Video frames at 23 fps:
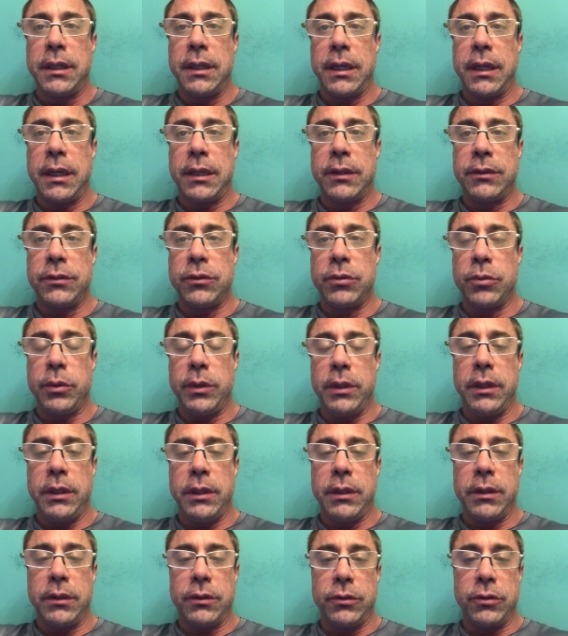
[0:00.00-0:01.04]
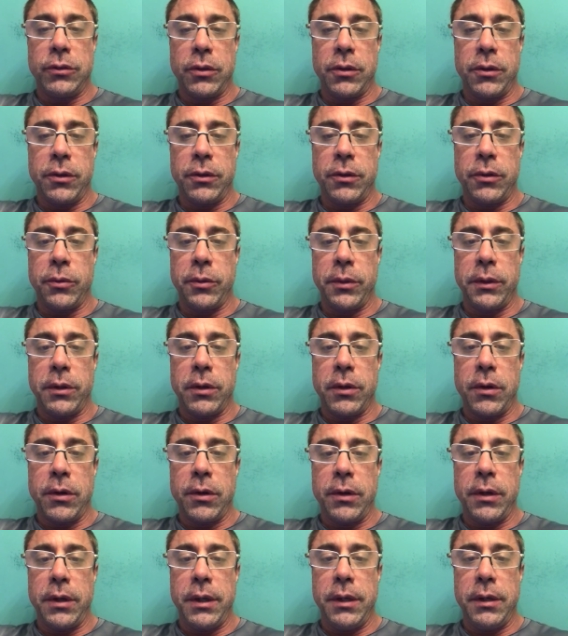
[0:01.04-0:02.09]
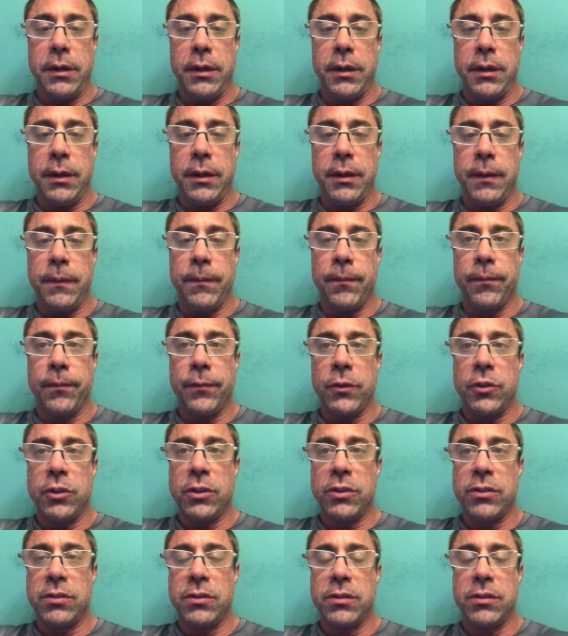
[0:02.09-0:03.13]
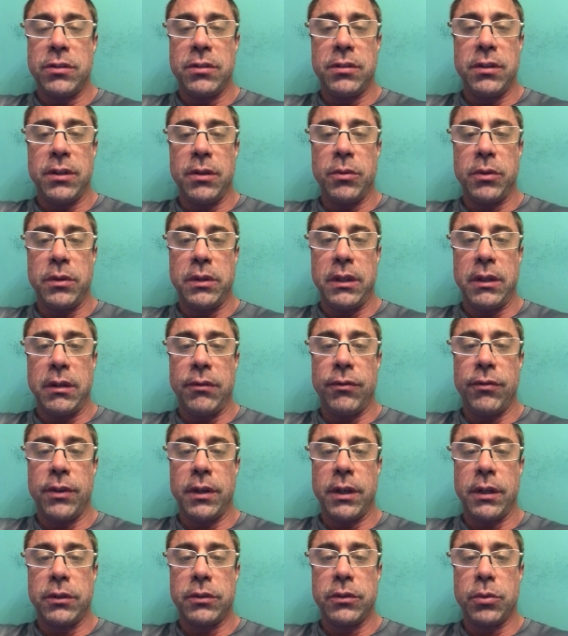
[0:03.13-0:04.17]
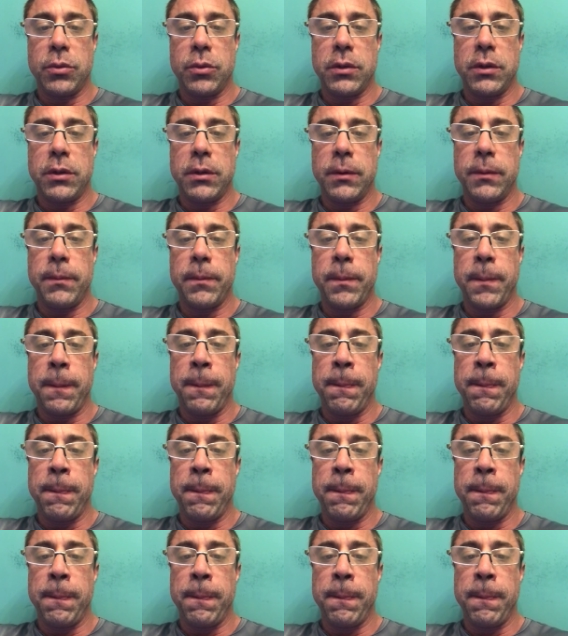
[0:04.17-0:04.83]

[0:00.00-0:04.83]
last week and start doing RAD just to see what the effects were.